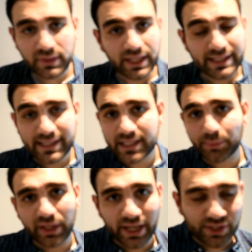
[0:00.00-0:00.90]
This is
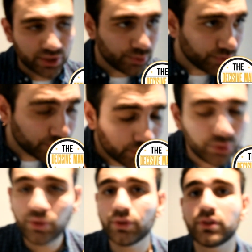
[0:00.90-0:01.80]
something that I used to
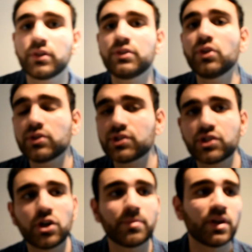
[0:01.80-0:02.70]
do
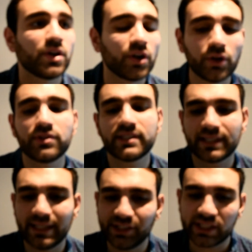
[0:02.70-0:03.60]
non-stop,
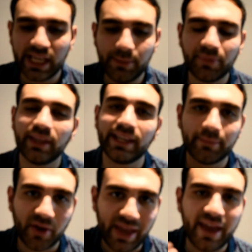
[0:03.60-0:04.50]
constantly, just keep thinking
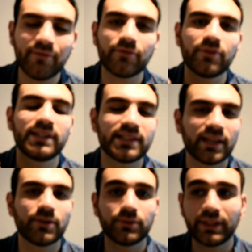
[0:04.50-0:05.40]
about it every
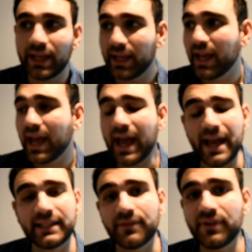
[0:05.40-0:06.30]
single day,
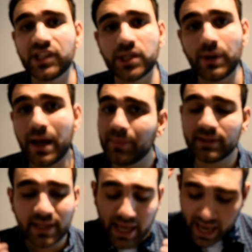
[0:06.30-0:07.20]
and eventually what
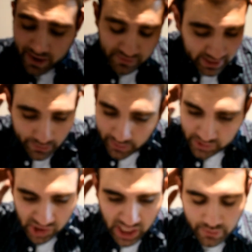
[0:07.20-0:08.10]
happened, every day when I
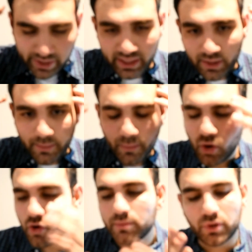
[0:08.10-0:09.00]
was showering,
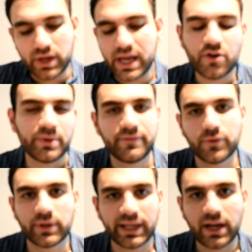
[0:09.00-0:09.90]
more and more hair will be
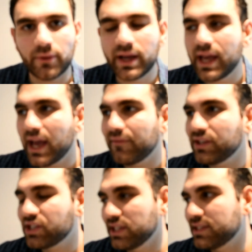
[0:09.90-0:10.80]
falling out,
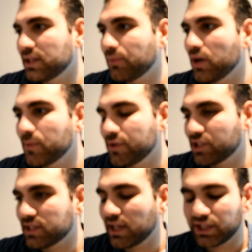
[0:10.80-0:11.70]
eventually to the point where I was
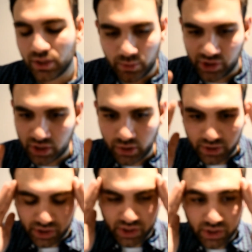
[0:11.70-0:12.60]
just like, you know what, just got
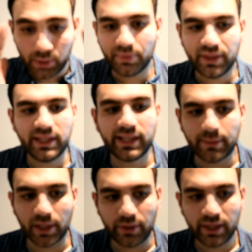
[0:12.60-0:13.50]
to just stop thinking
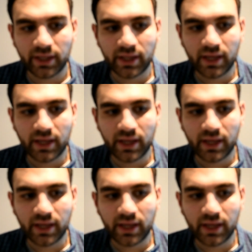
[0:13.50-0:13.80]
about it